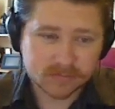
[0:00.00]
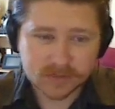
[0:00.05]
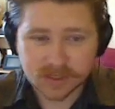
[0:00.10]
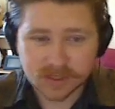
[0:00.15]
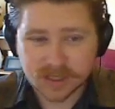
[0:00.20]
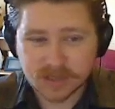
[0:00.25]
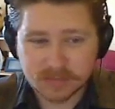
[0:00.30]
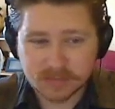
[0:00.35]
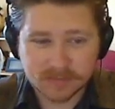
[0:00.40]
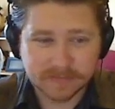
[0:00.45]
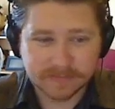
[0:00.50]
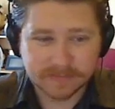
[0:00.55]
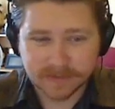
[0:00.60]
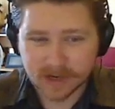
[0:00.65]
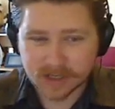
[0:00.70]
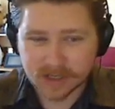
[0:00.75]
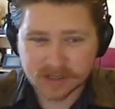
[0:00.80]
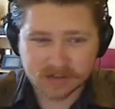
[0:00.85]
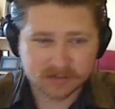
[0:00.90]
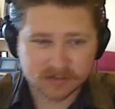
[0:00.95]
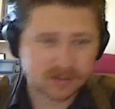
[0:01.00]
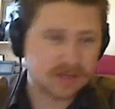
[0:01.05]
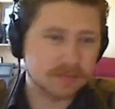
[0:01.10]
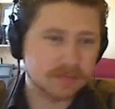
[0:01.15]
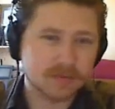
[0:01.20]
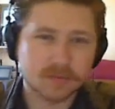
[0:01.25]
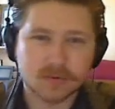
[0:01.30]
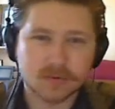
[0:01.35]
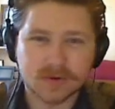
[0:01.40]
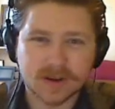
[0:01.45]
to keep them fresh or keep
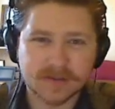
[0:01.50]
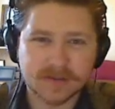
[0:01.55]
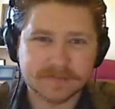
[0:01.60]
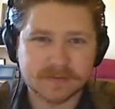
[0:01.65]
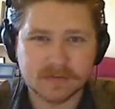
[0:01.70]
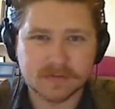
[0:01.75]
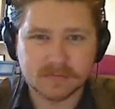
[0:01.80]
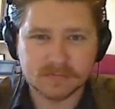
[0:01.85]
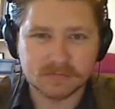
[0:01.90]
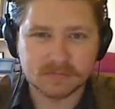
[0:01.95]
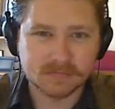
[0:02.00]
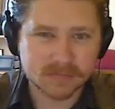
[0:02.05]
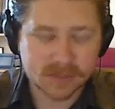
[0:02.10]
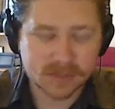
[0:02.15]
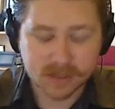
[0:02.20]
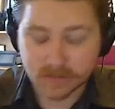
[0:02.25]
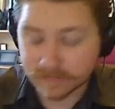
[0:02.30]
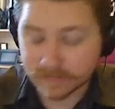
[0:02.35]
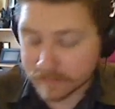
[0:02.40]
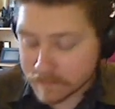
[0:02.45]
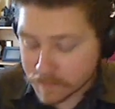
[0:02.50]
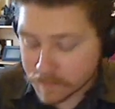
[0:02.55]
them away from stuff.